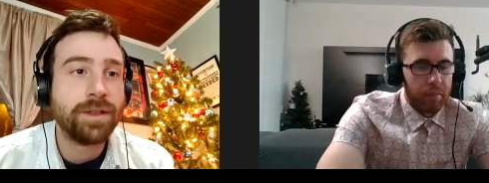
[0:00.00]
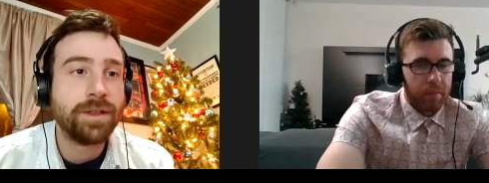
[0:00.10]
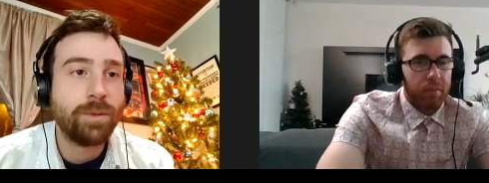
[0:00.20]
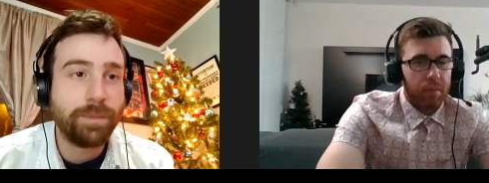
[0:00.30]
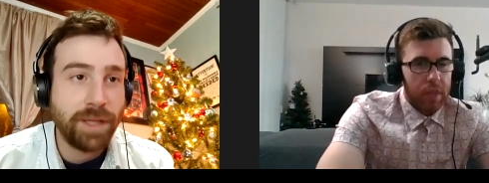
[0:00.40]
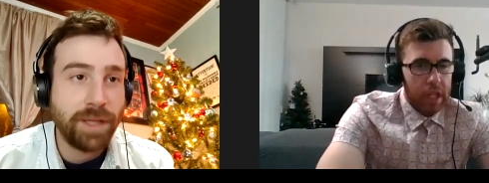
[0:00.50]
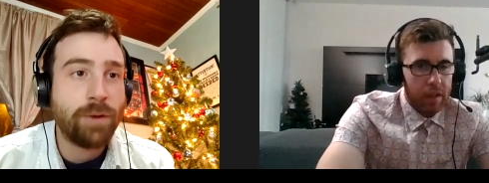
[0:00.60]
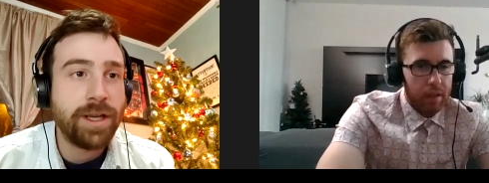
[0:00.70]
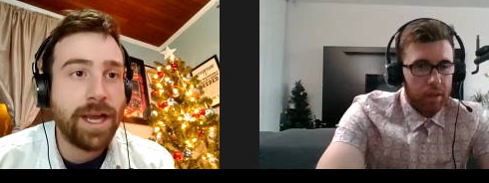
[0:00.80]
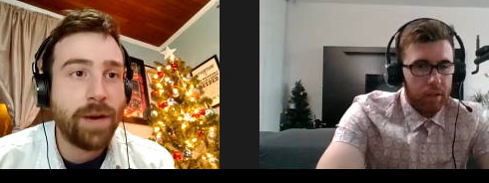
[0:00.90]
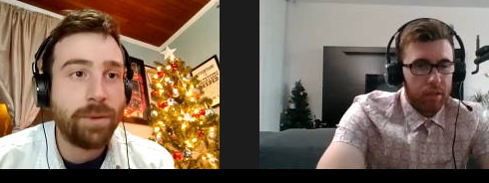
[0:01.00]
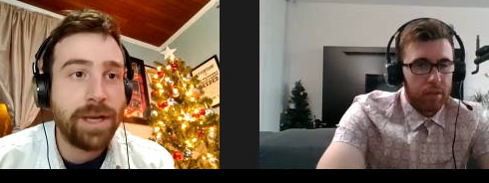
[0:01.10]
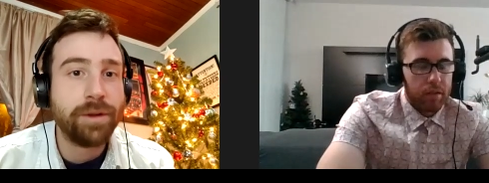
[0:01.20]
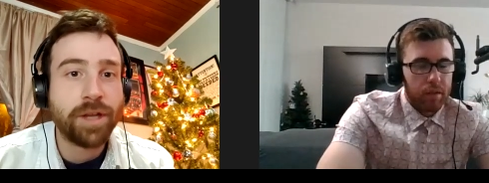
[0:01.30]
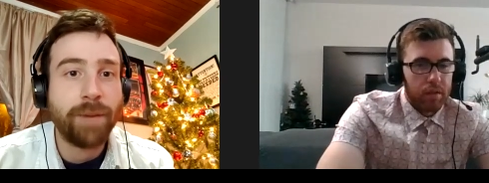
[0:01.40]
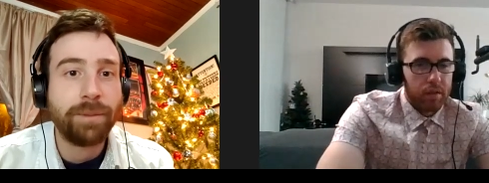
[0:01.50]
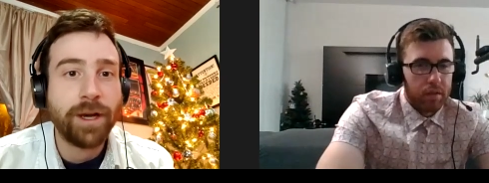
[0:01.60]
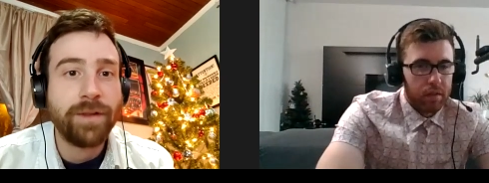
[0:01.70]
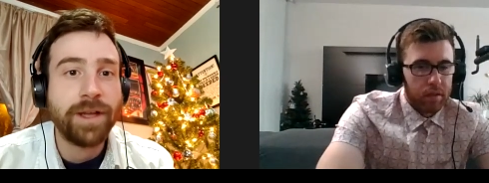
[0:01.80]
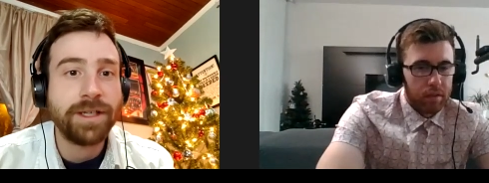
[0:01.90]
Speaker 1: When Blake went down, when he was the top player in
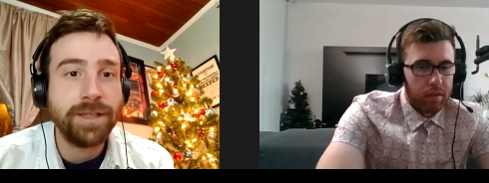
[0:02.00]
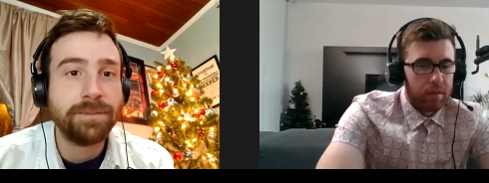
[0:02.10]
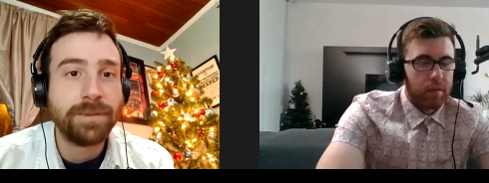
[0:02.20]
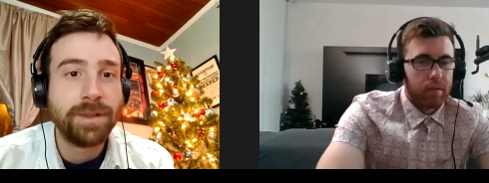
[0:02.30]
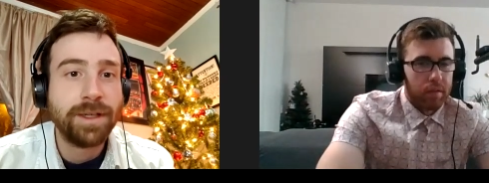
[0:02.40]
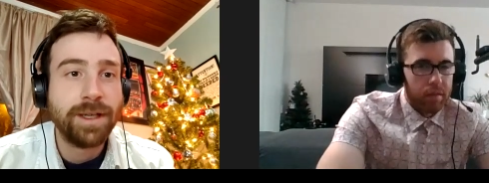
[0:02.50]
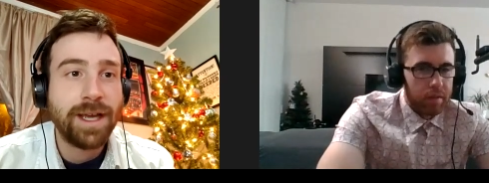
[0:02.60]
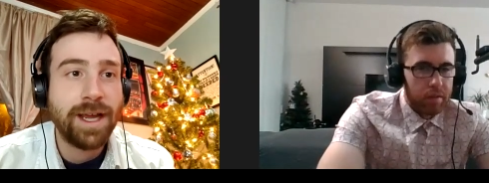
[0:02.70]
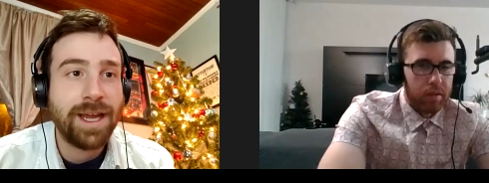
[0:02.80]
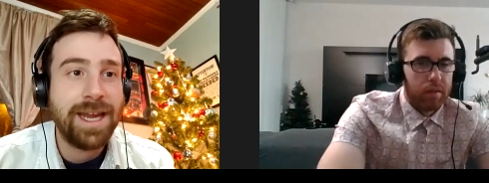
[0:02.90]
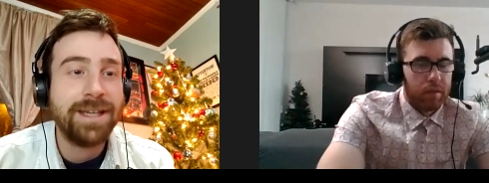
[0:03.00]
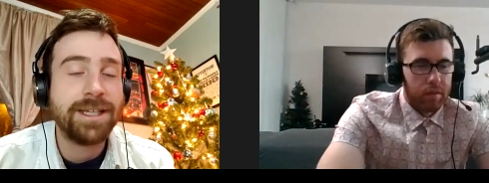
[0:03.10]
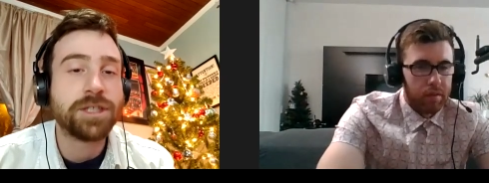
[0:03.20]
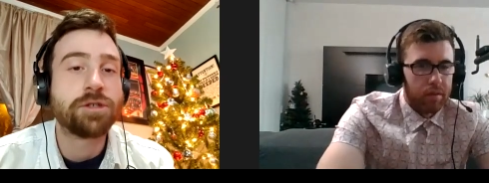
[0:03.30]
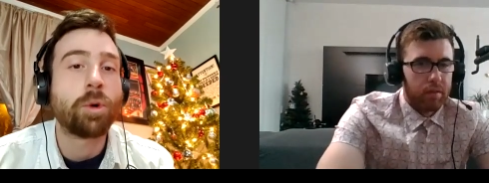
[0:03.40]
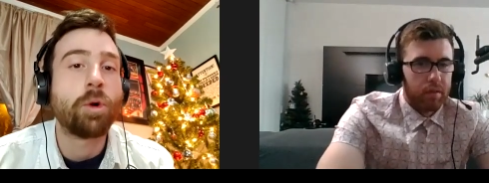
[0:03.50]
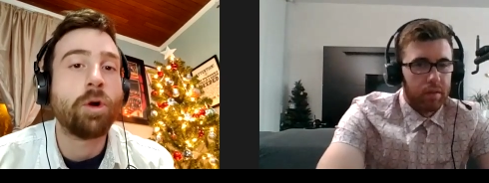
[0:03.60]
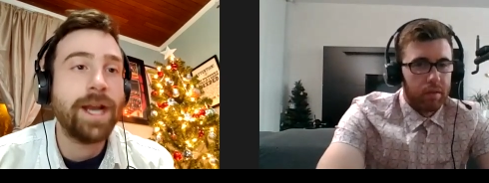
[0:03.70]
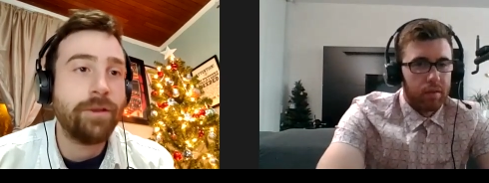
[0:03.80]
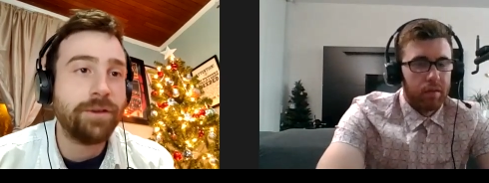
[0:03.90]
that team, he
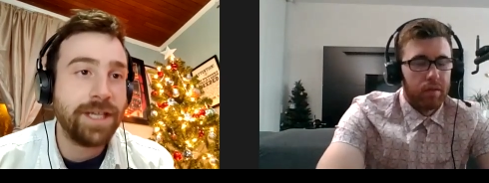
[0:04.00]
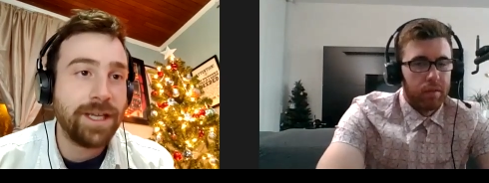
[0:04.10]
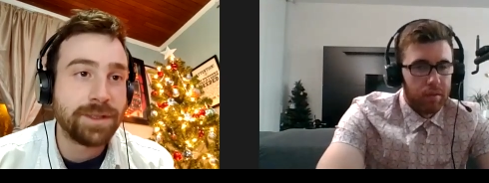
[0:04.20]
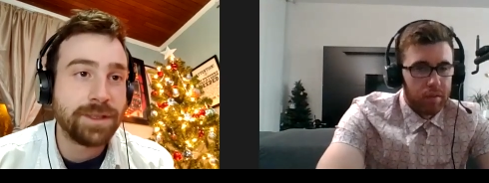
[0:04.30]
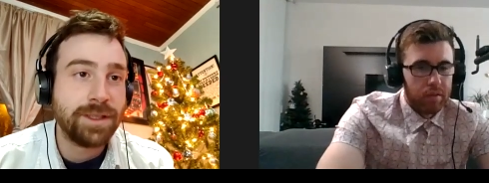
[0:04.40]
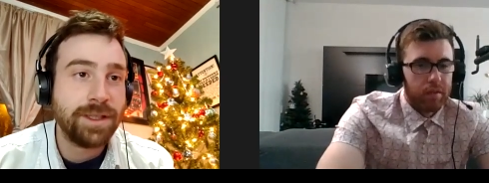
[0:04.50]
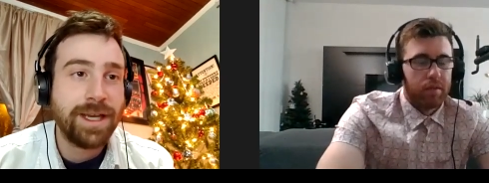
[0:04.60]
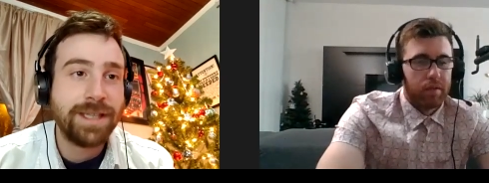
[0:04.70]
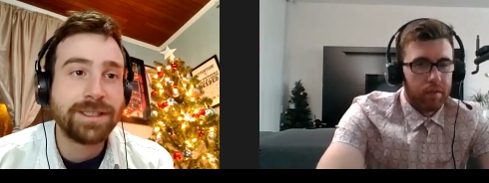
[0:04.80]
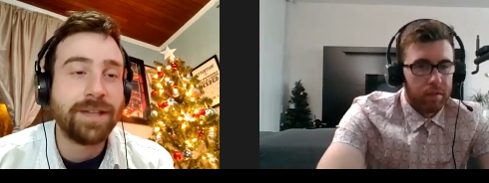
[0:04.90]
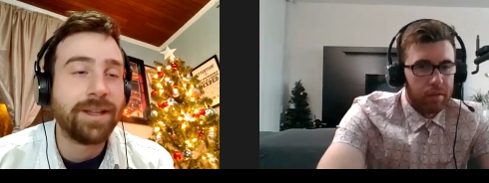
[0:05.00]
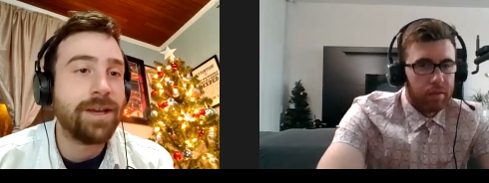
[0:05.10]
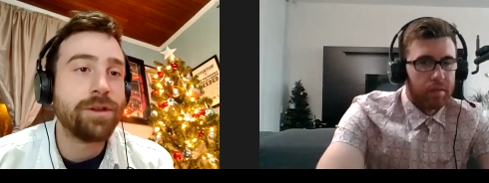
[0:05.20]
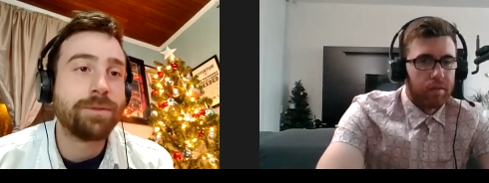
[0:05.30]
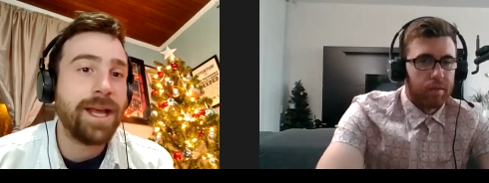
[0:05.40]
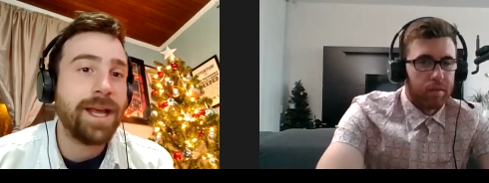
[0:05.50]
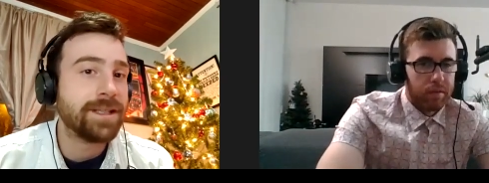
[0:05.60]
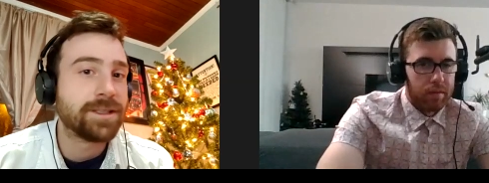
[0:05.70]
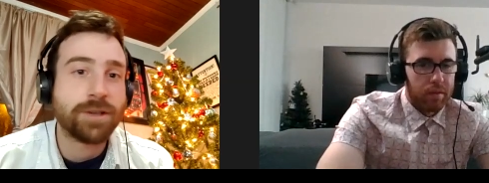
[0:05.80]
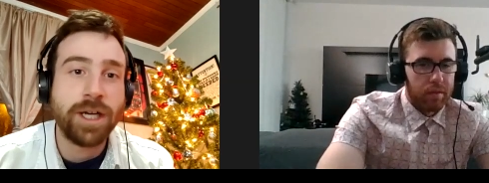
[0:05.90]
destroyed other teams. And it's not like he was playing against
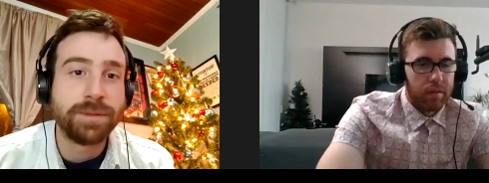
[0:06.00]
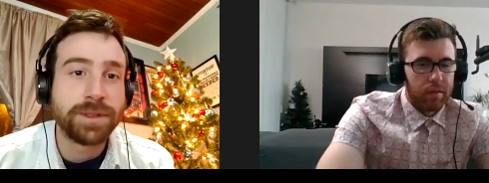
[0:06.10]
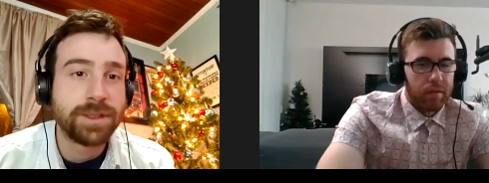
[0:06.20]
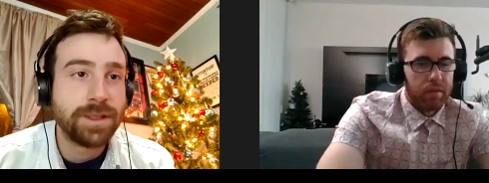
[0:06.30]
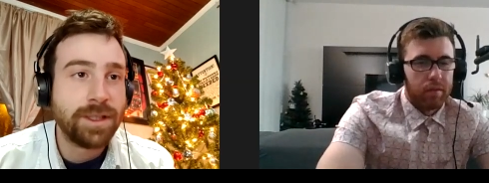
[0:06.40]
scrubs.